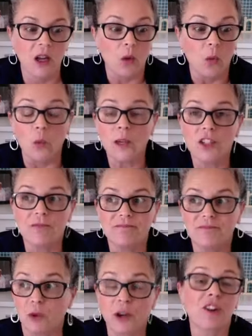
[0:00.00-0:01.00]
we
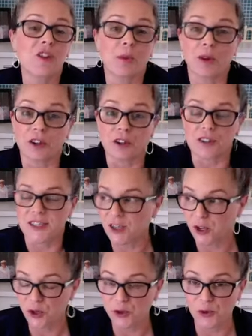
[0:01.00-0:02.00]
we're entrepreneurs
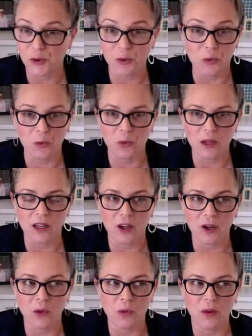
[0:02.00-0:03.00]
so you
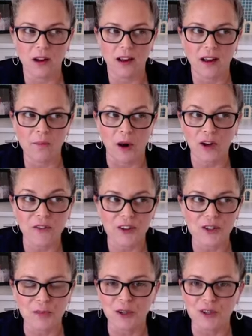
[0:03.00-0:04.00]
know part of
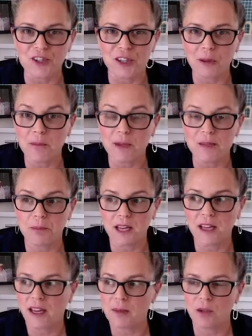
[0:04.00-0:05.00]
entrepreneurship is
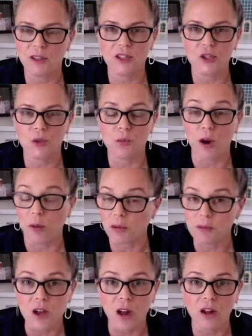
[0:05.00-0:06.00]
being able to
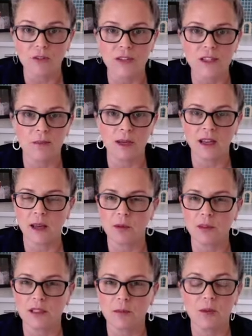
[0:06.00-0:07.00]
problem solve it's being able
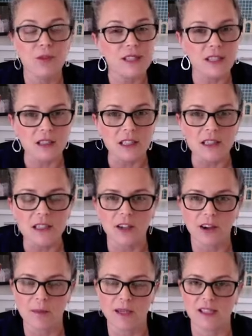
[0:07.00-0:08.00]
to be resilient in
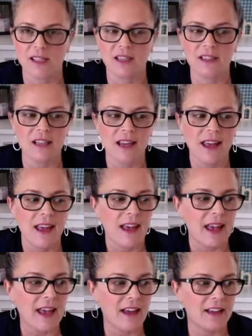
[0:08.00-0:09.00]
our business
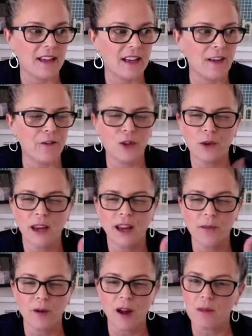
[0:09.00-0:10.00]
and if you
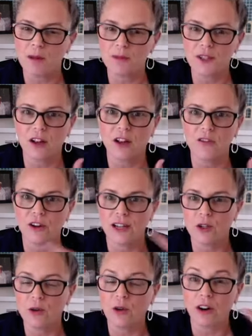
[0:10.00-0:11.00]
can't problem solve and
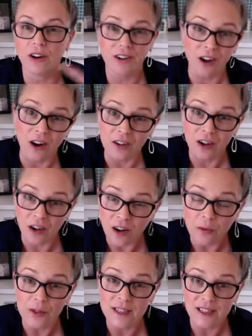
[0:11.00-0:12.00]
you are, are
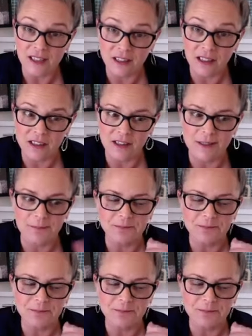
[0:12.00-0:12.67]
not resilient